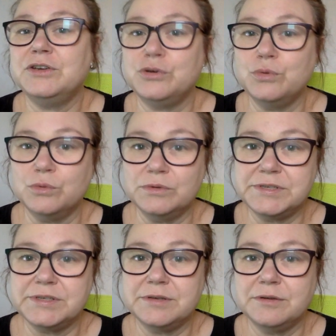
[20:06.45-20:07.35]

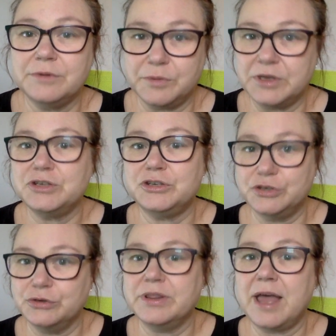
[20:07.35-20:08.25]
tools with which to
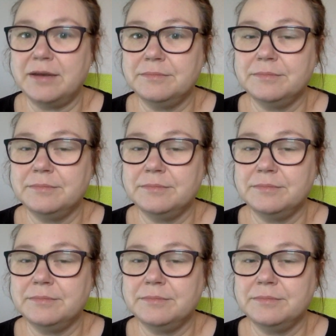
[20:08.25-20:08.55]
do that.